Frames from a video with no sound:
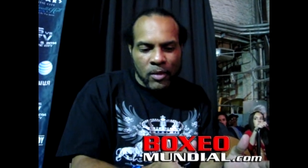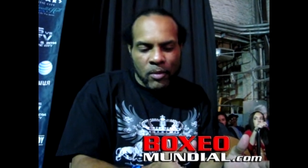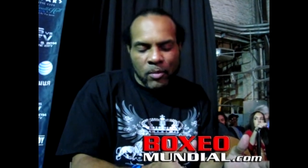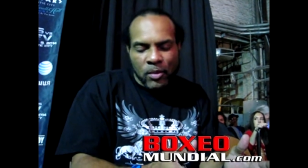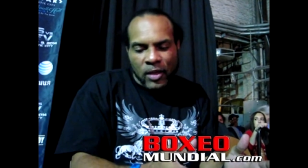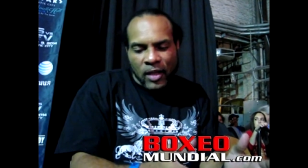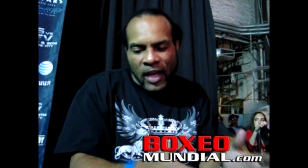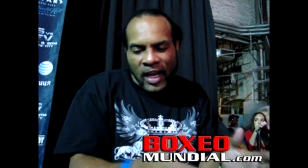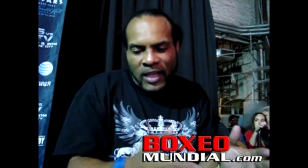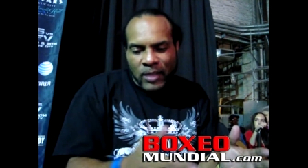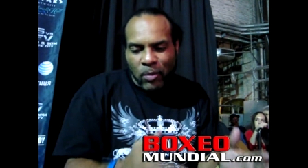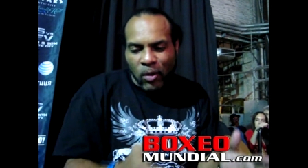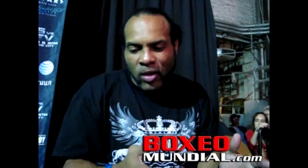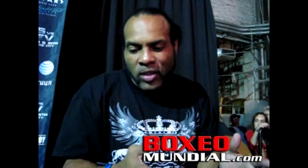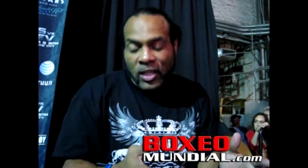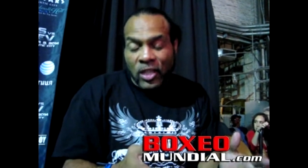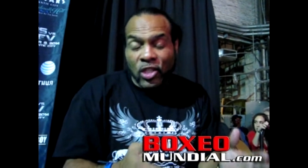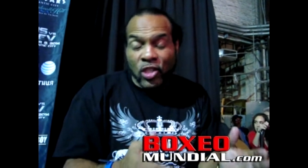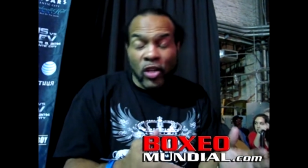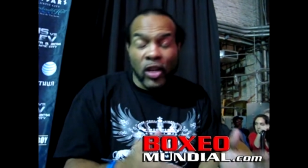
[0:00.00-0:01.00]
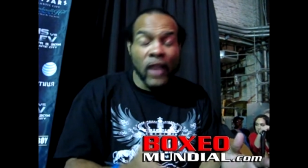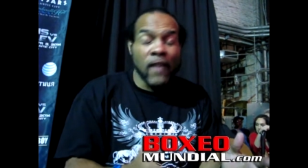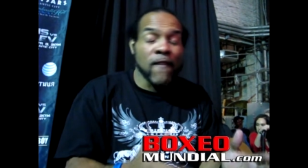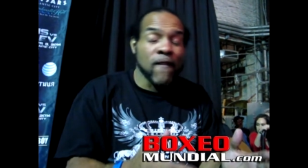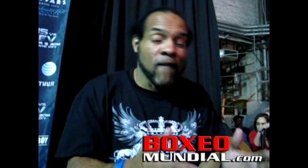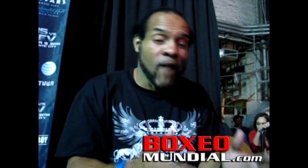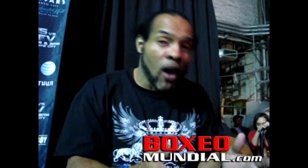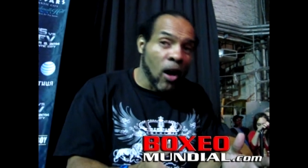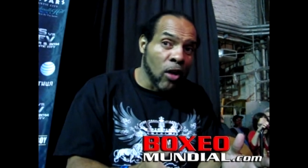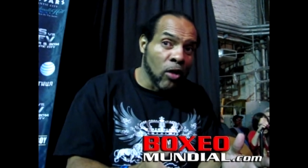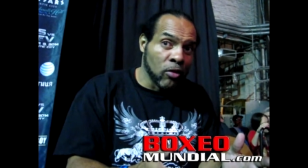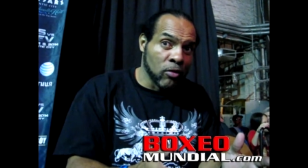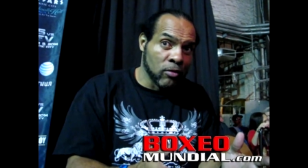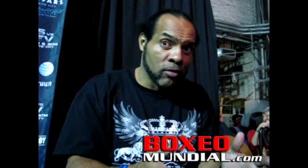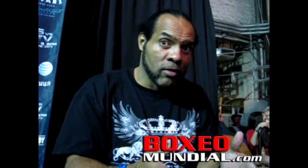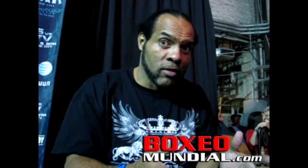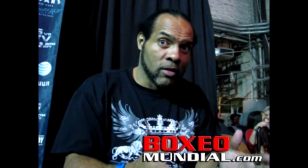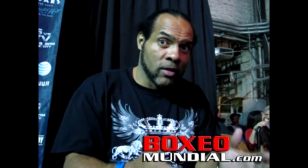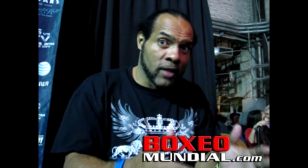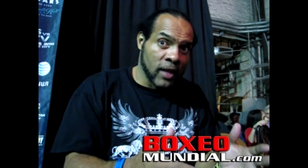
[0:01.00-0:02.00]
But the nice part is that Sergey followed
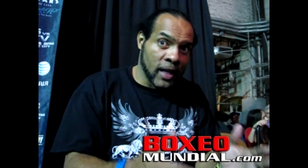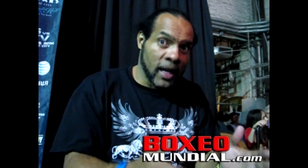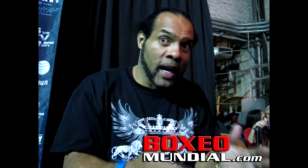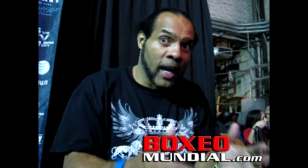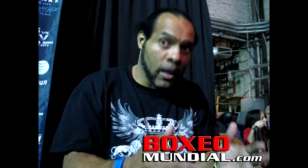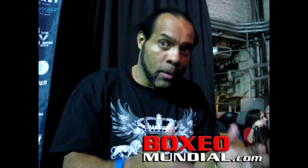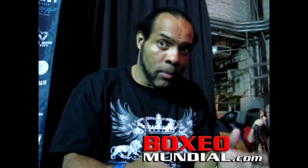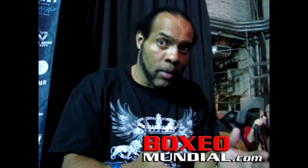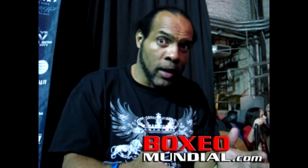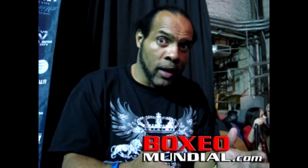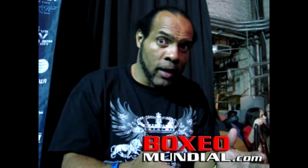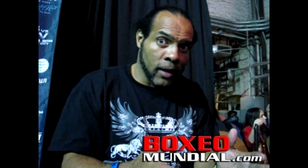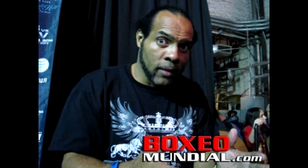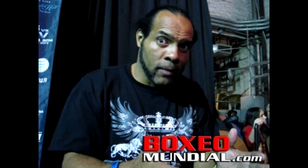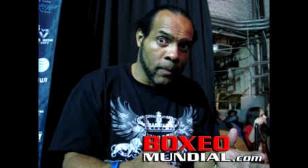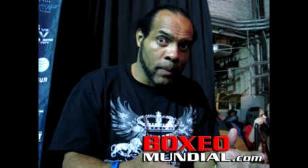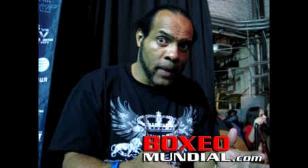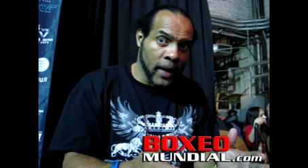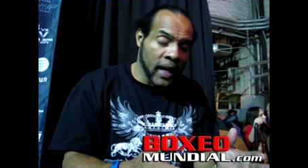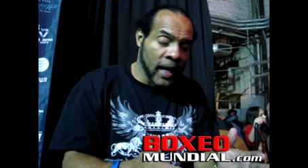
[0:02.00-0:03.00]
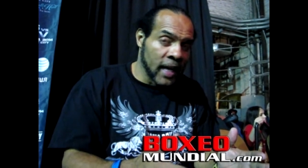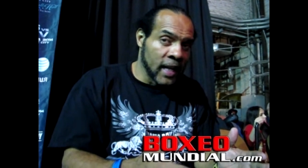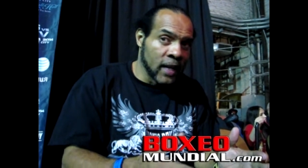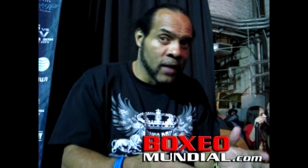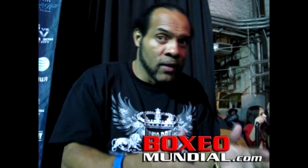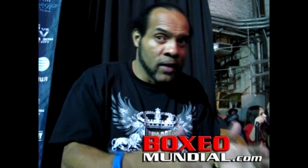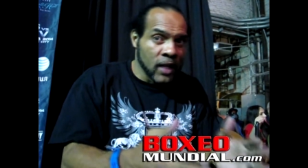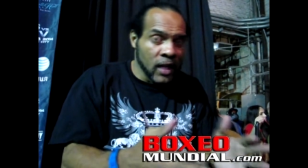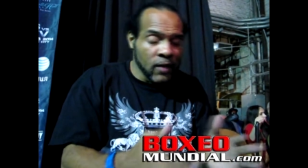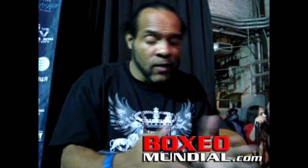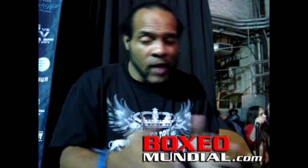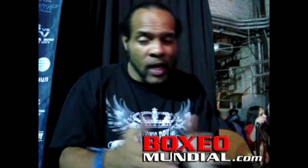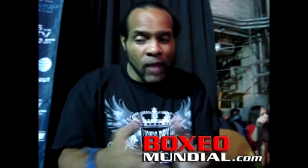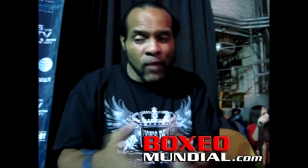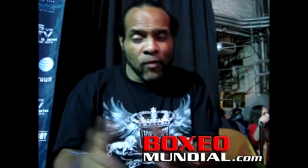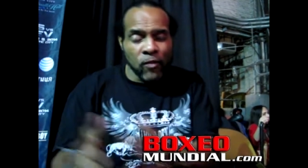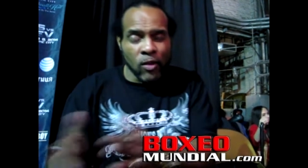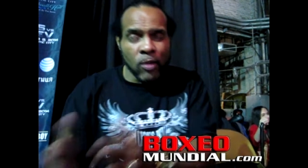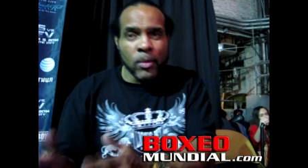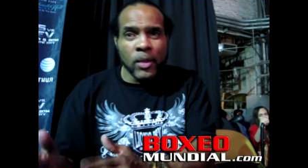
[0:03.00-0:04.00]
the game plan, and he didn't
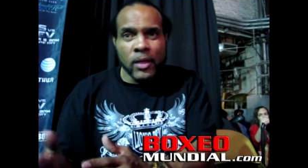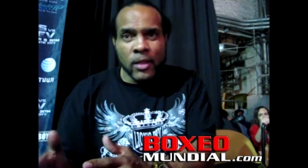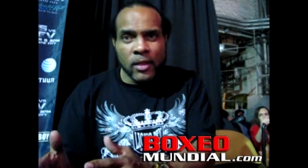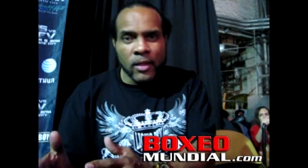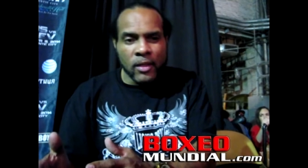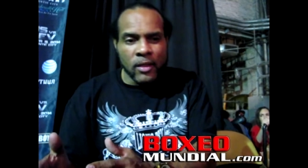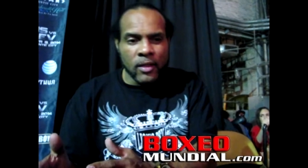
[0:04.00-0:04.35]
deviate from it.